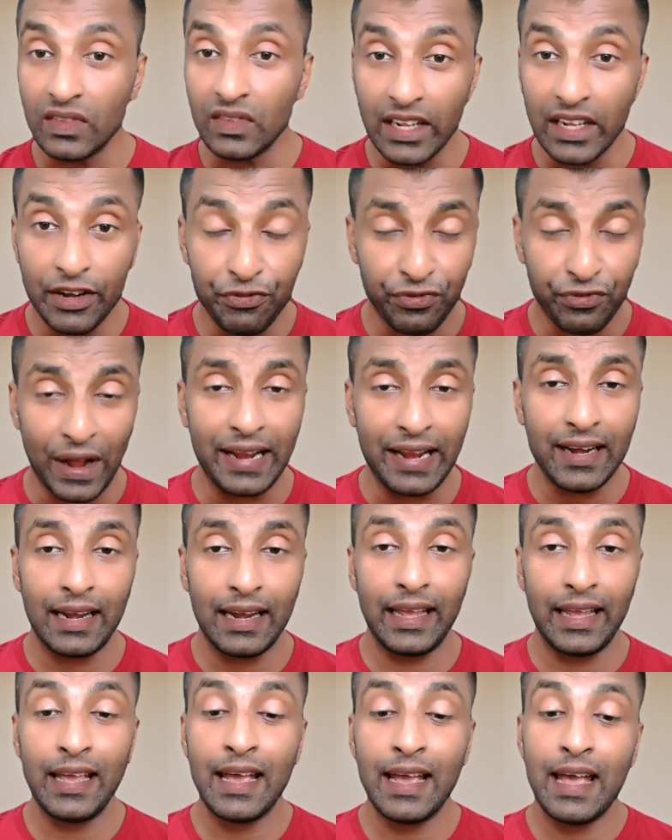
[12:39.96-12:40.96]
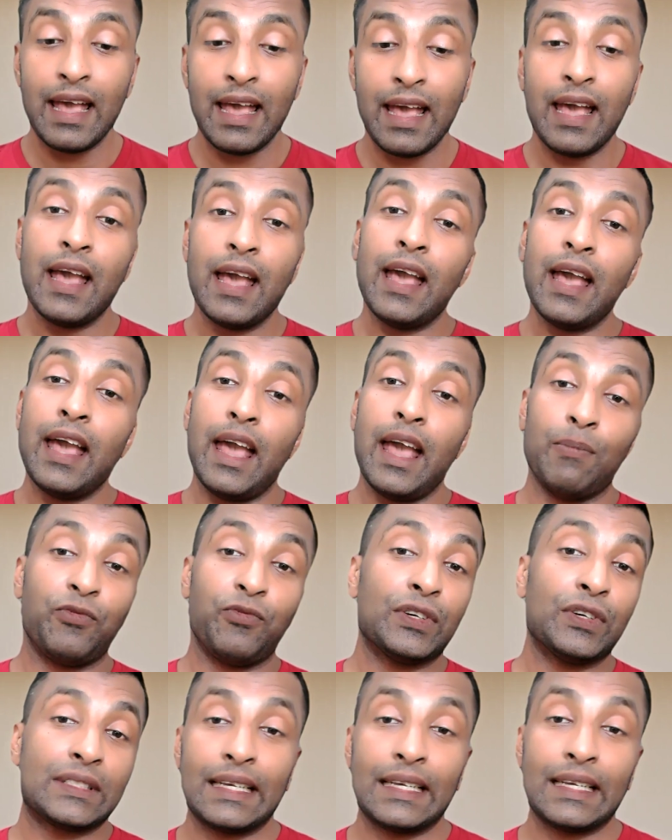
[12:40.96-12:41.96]
And finally,
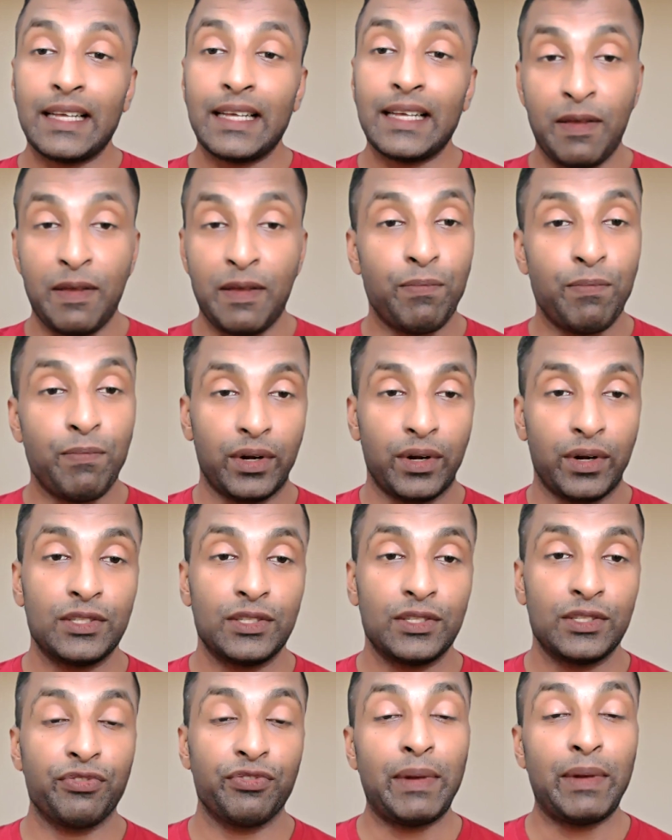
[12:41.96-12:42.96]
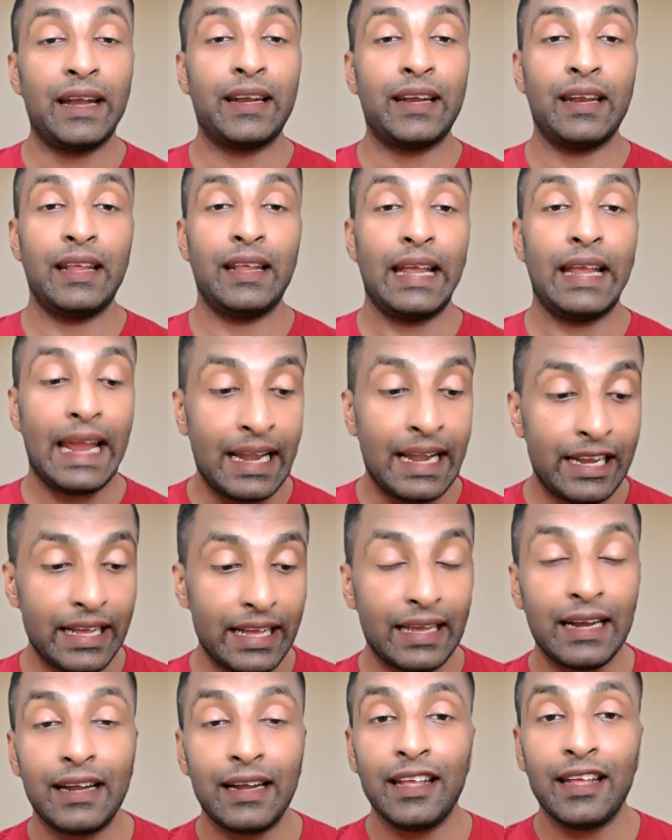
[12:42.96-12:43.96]
emphasize the importance of maintaining
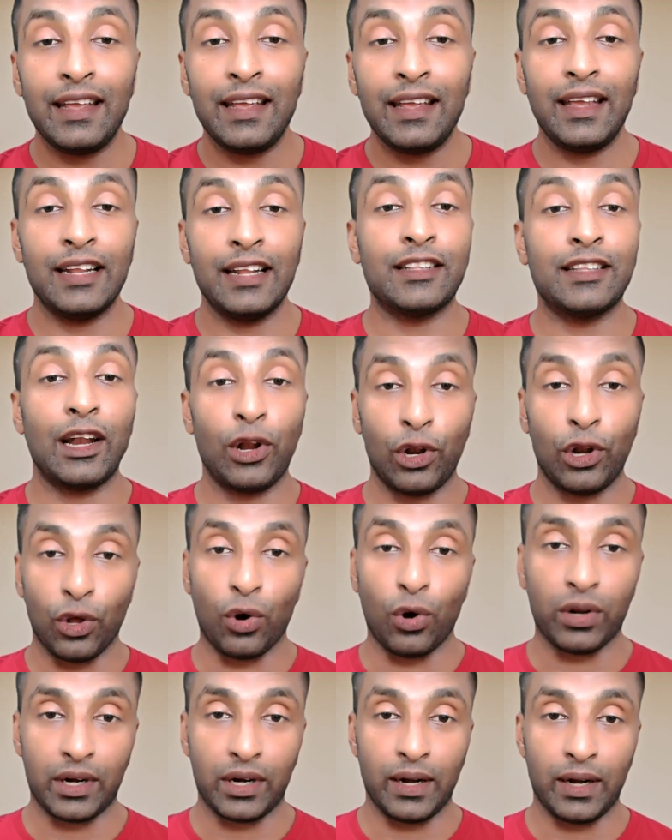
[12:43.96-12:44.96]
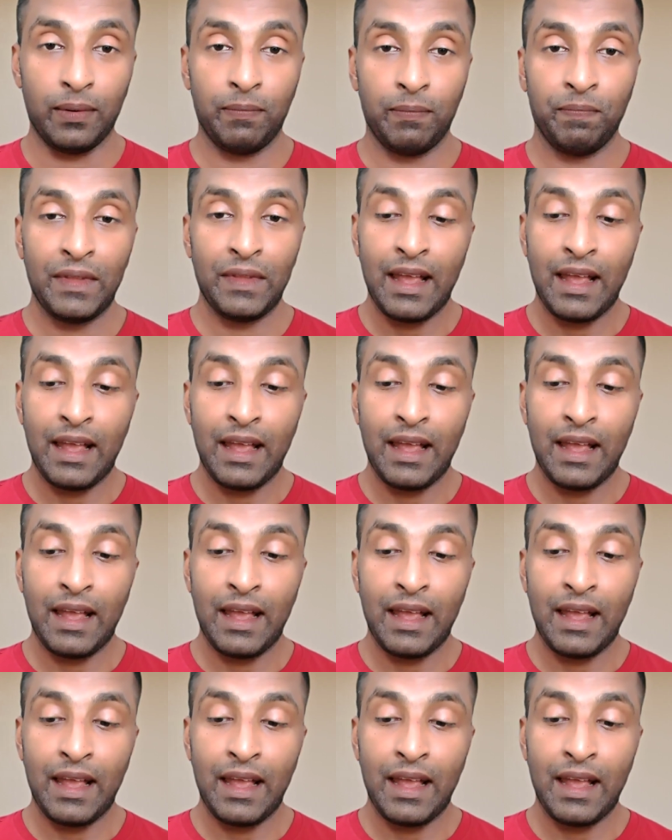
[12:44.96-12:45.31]
integrity in the long run.